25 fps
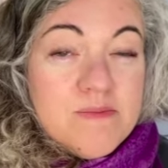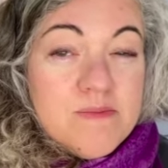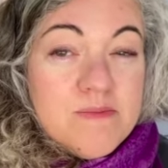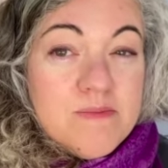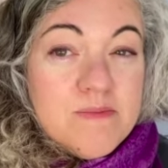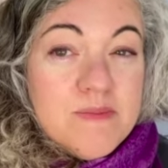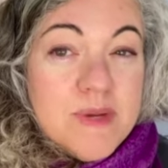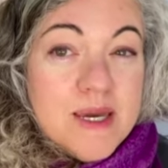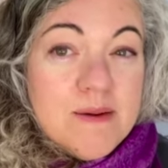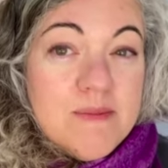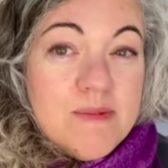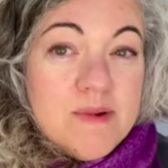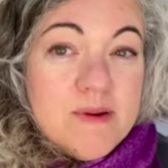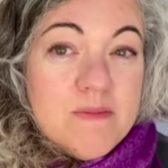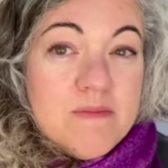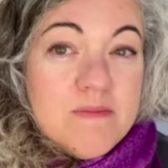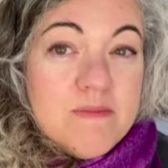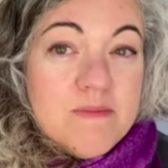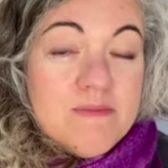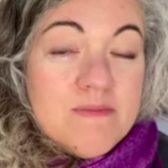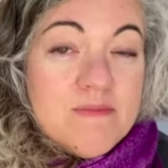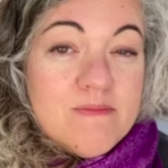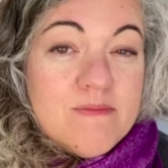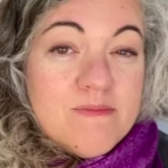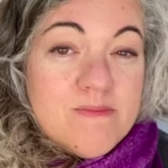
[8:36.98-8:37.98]

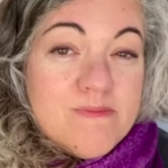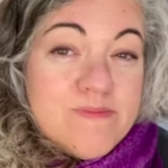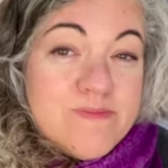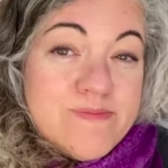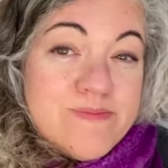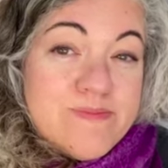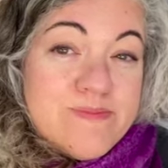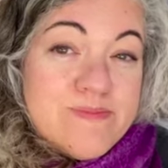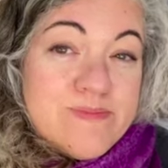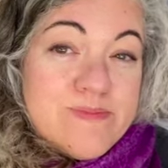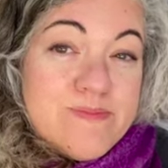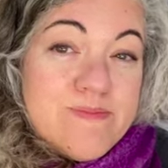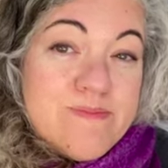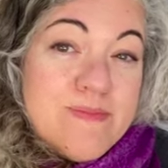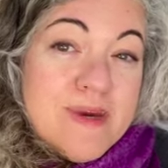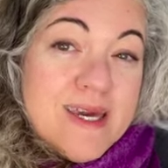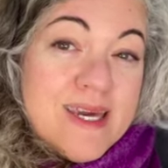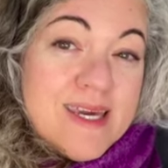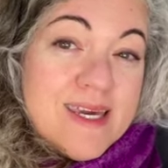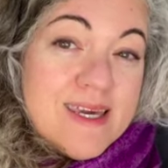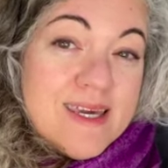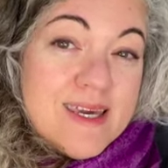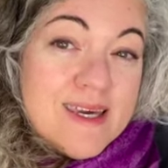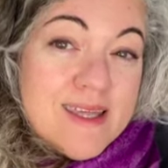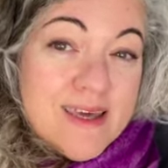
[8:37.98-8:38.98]
maybe
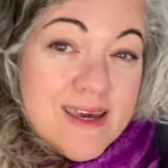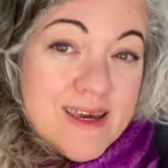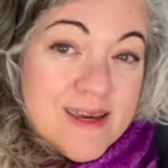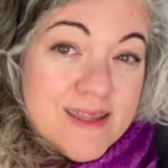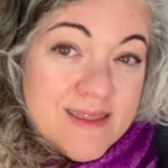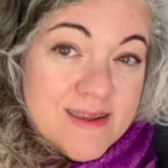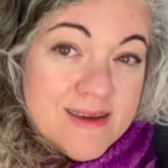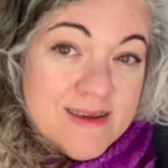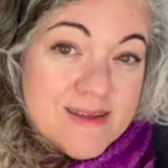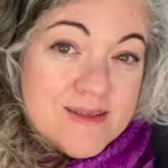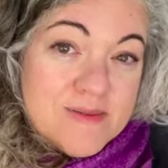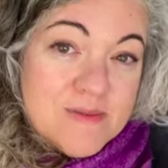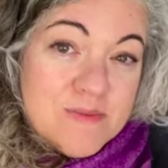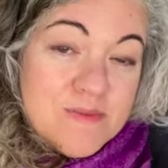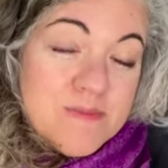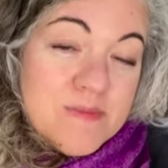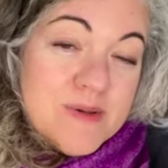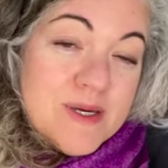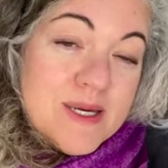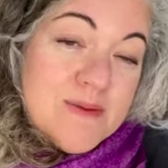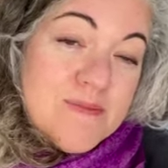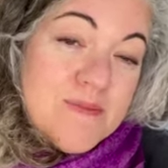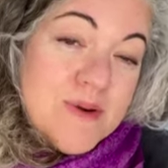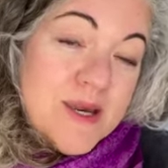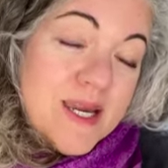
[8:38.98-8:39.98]
making like these
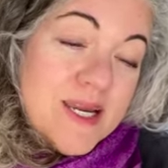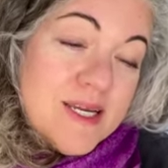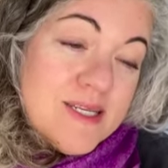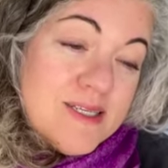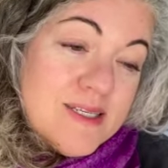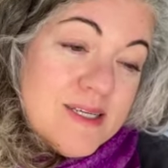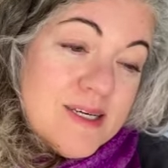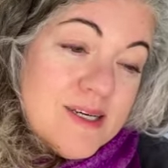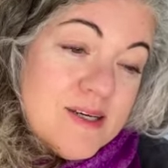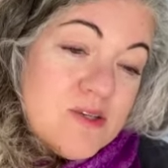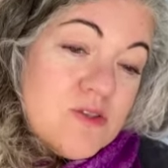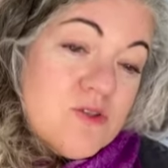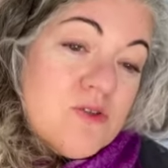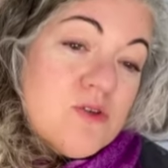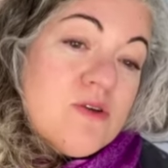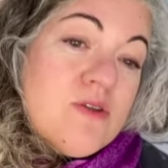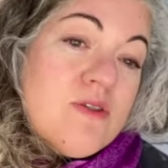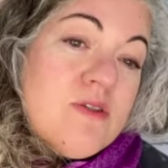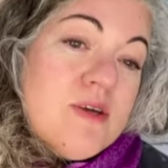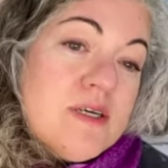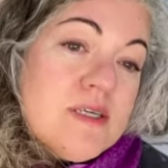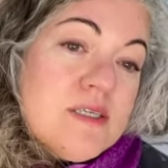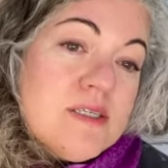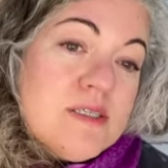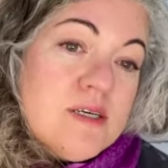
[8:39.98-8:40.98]
big paintings or
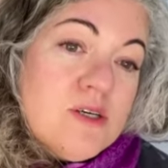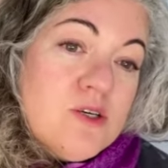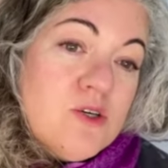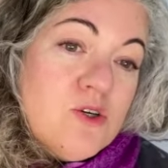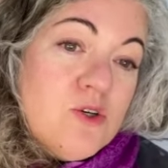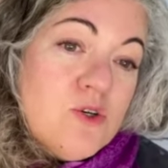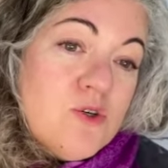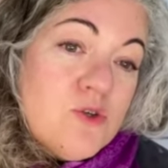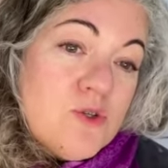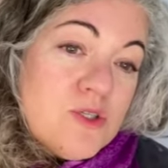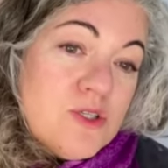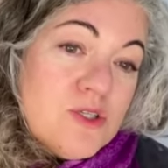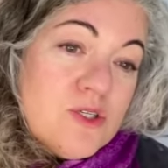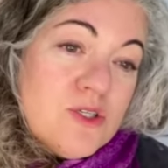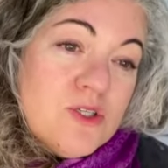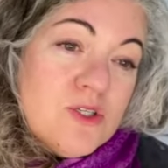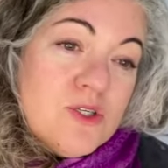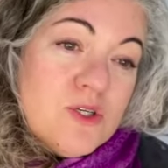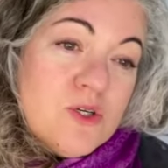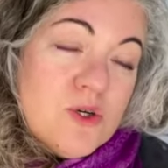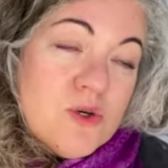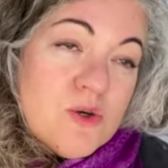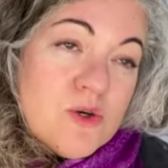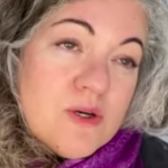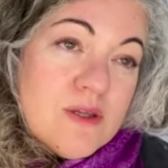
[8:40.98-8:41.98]
things that you used to
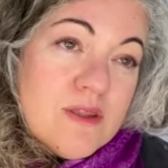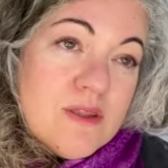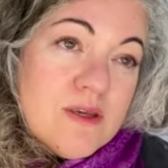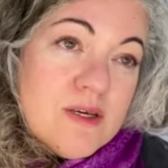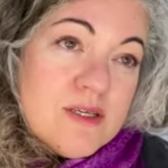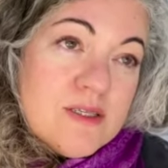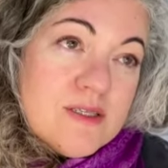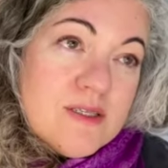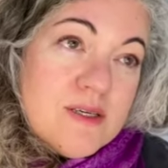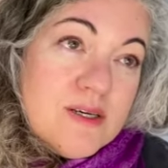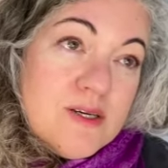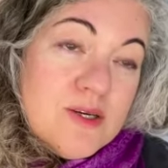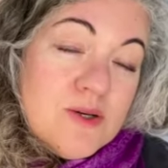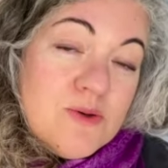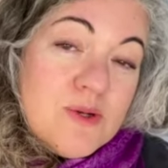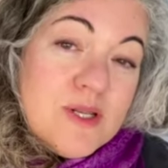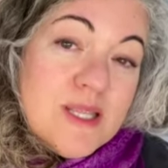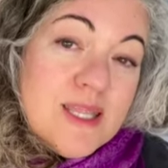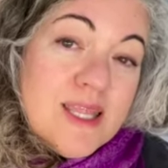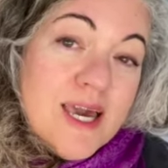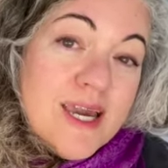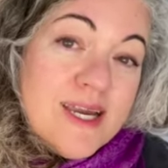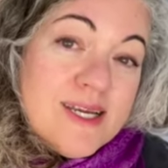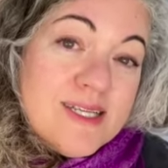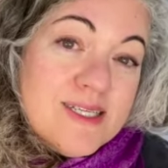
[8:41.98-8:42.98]
do or things that you would
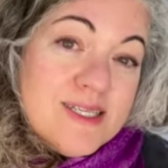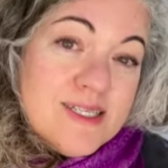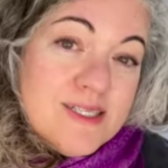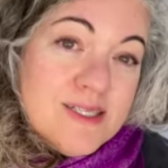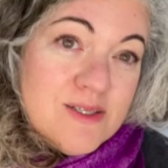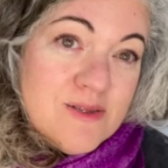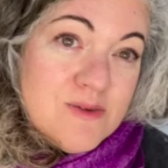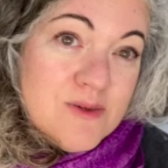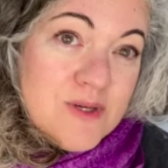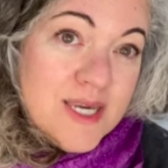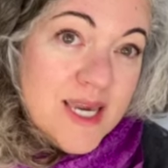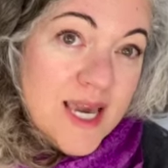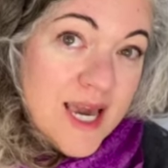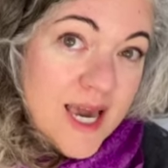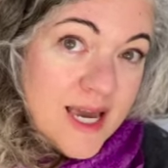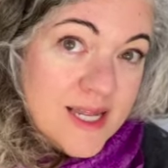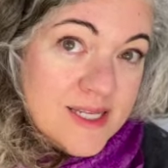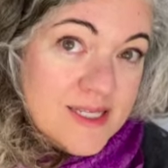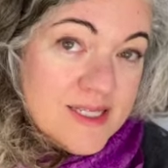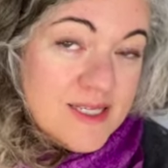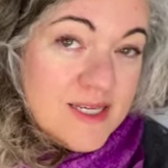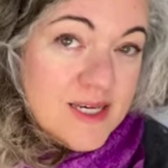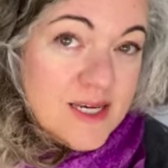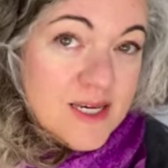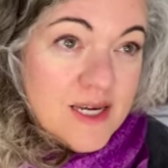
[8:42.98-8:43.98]
like to do
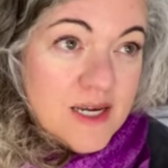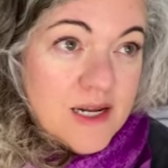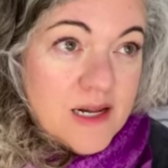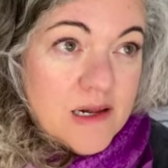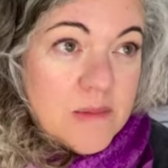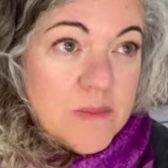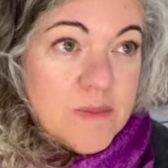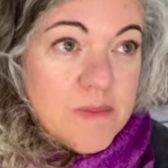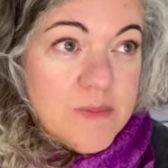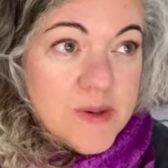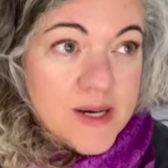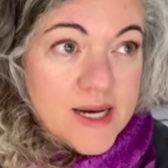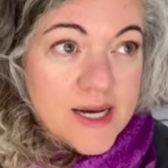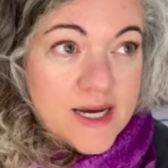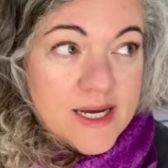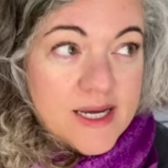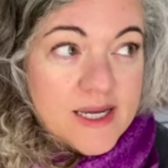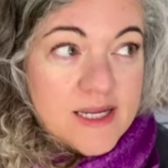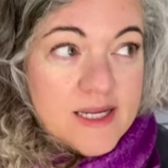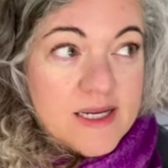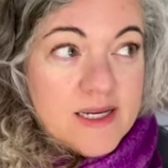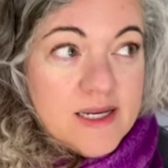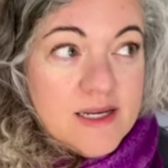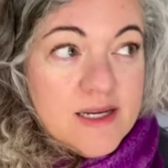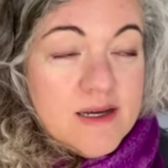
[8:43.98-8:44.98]
yet.
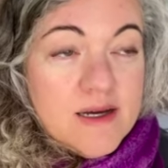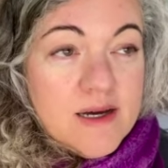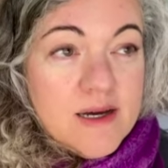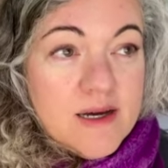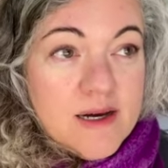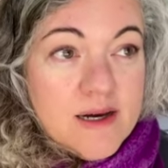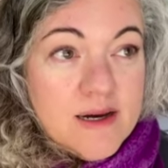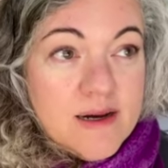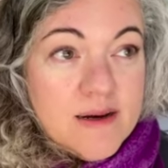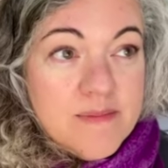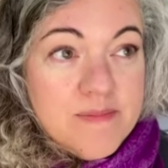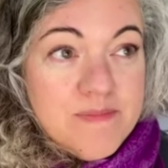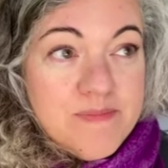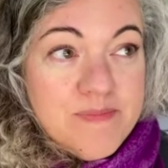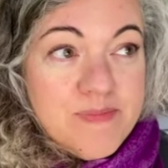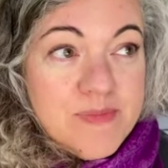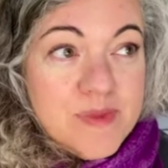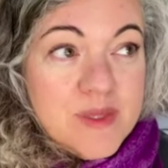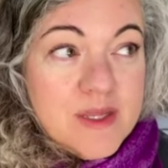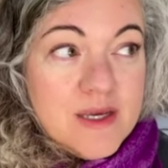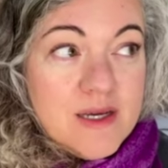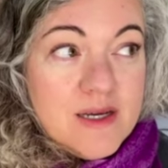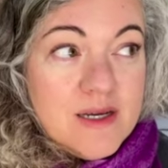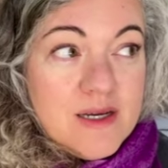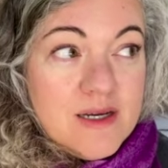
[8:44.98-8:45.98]
But
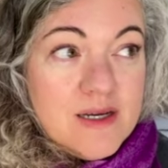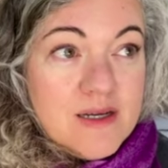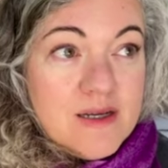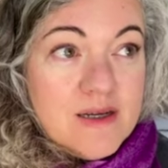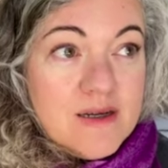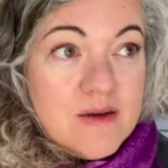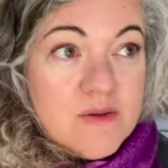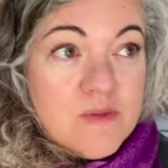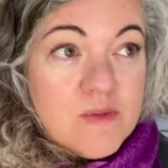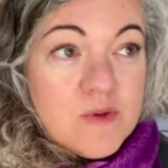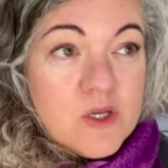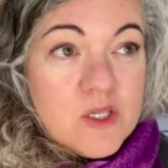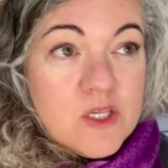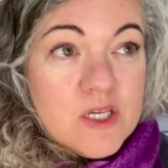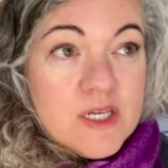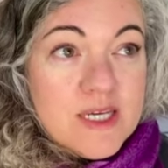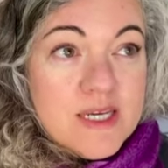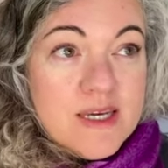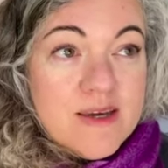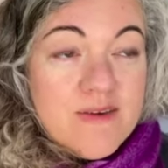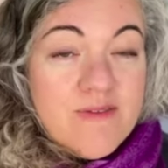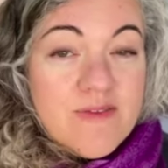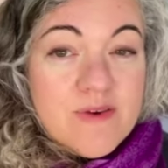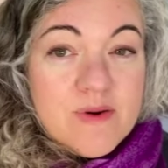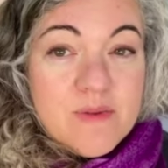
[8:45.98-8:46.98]
we're
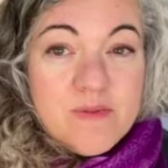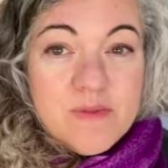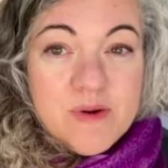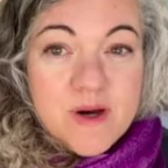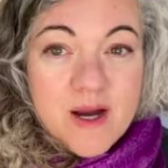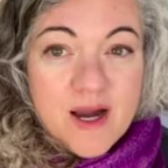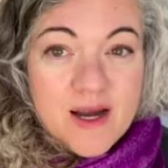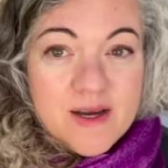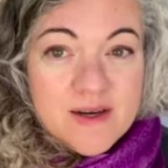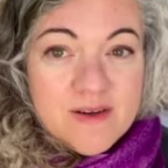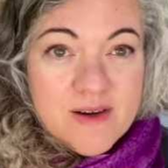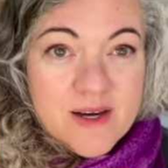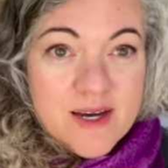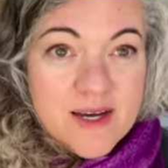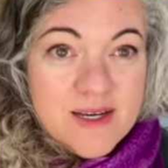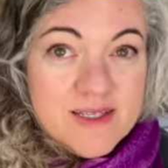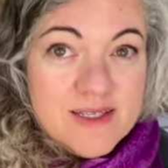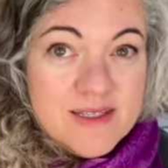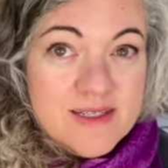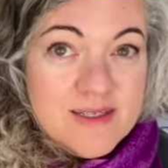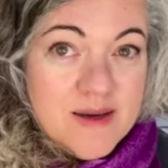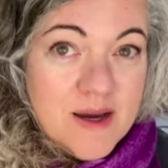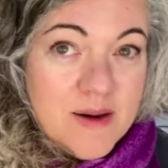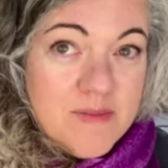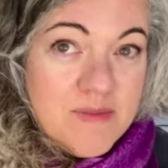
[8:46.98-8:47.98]
looking for progress,
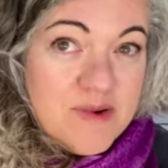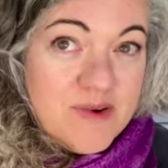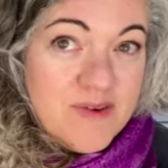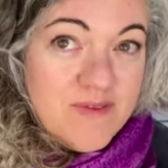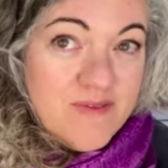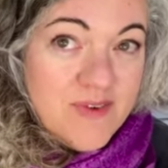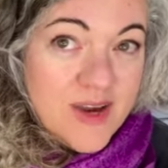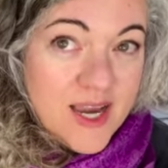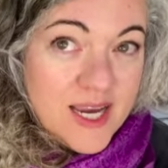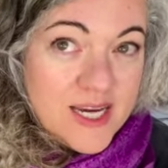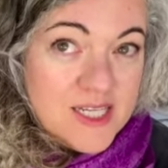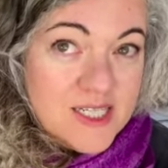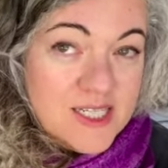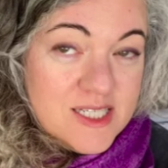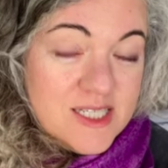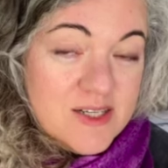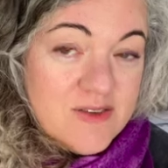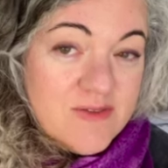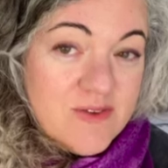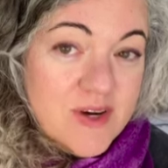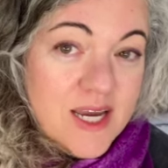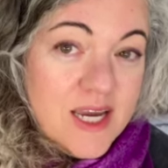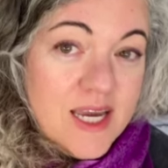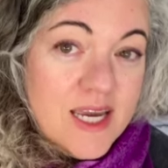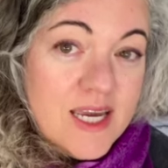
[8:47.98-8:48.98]
not perfection,
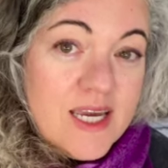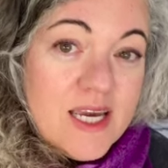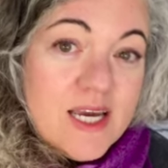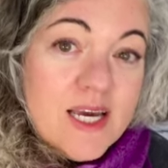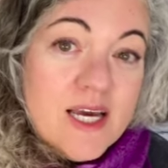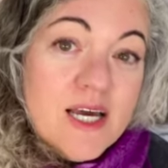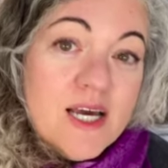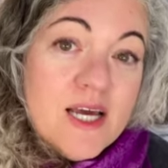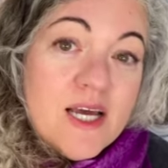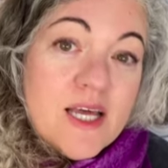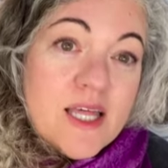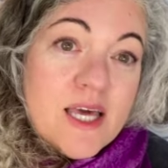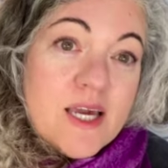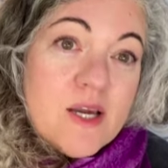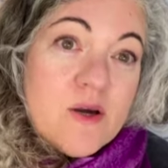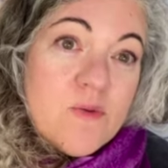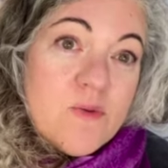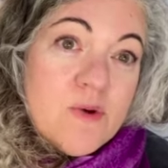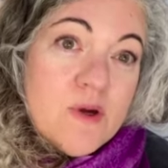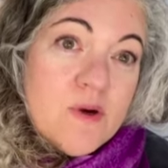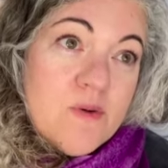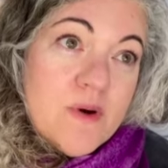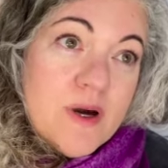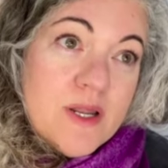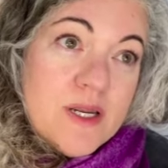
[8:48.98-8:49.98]
right? Like,
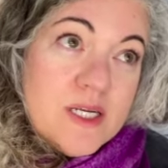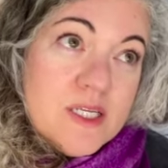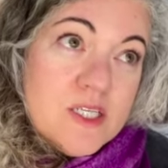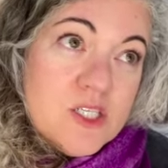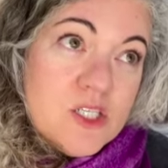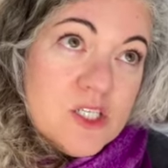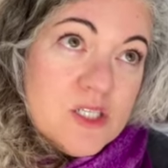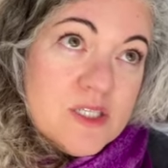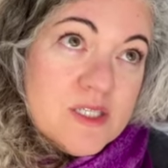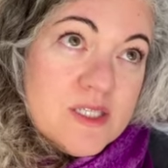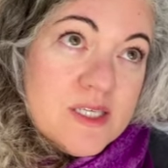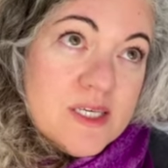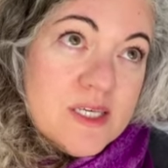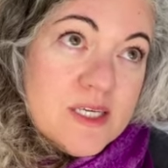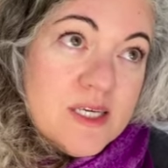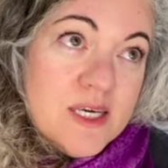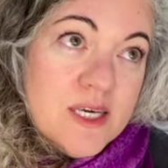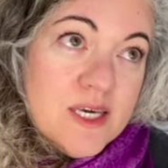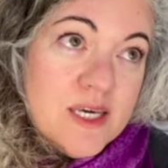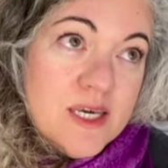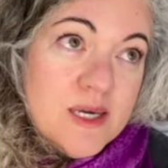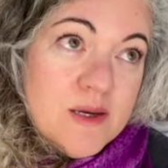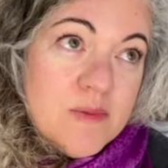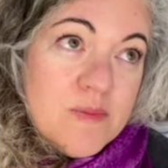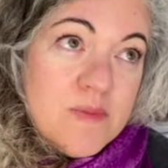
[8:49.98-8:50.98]
we want to just
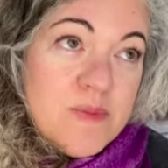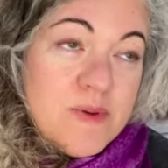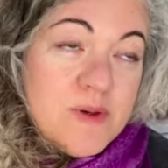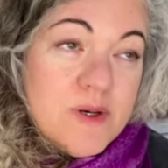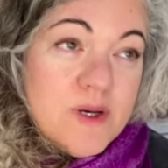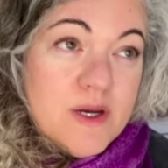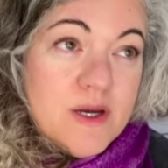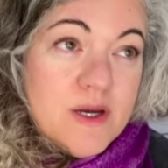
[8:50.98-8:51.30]
keep